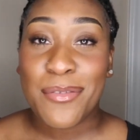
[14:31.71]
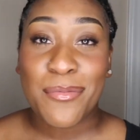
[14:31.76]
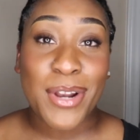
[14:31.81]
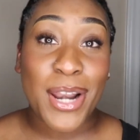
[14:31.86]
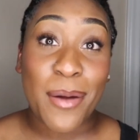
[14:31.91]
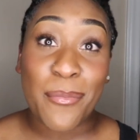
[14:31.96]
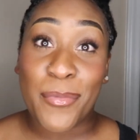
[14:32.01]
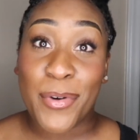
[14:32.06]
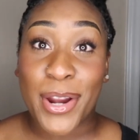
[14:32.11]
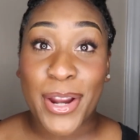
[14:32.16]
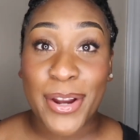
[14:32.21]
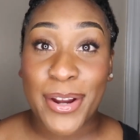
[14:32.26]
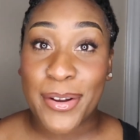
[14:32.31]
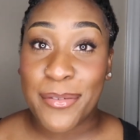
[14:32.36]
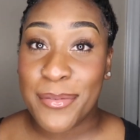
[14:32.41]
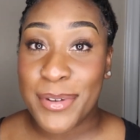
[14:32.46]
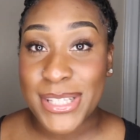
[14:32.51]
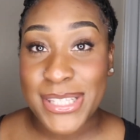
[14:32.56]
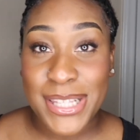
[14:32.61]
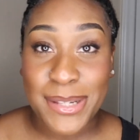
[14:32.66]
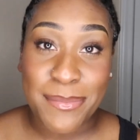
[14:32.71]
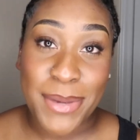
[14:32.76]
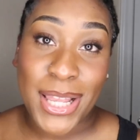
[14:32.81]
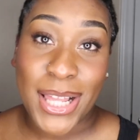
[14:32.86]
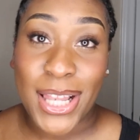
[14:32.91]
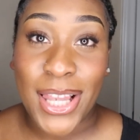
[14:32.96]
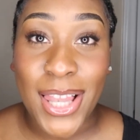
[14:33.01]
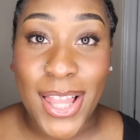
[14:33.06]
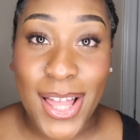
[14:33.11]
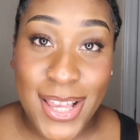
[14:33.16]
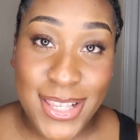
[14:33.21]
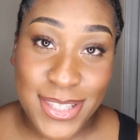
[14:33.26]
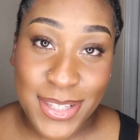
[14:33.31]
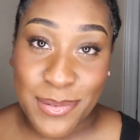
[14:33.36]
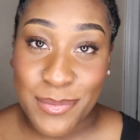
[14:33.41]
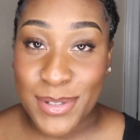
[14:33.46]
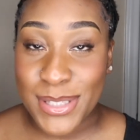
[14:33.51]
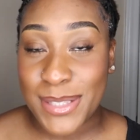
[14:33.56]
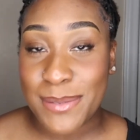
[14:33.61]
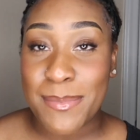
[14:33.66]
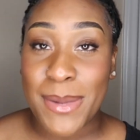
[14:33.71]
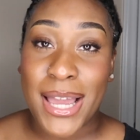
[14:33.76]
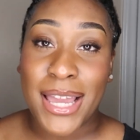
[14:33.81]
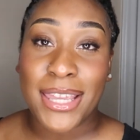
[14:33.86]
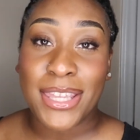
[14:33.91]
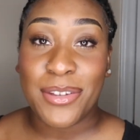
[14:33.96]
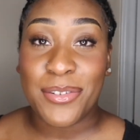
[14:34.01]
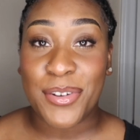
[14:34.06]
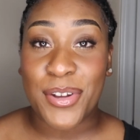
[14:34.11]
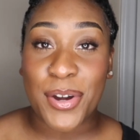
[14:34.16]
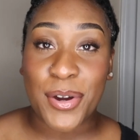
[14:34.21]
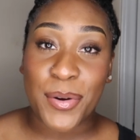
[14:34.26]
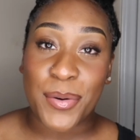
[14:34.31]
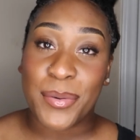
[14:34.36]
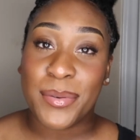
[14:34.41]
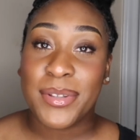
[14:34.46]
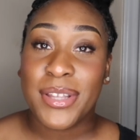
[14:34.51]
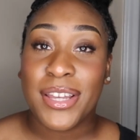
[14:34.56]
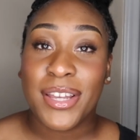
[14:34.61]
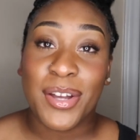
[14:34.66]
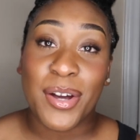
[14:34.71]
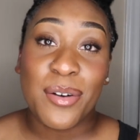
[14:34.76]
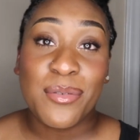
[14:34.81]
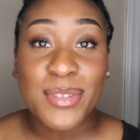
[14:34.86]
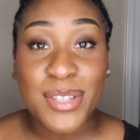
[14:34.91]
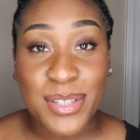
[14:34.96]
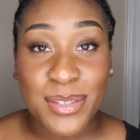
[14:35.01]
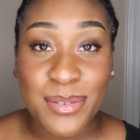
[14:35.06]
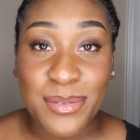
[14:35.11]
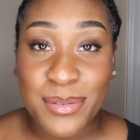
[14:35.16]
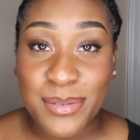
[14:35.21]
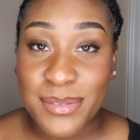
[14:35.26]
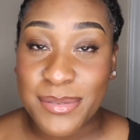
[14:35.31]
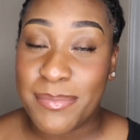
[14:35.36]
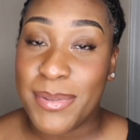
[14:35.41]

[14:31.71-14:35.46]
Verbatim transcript: what I'm wearing, what's in my closet, what's my, you know, go-tos.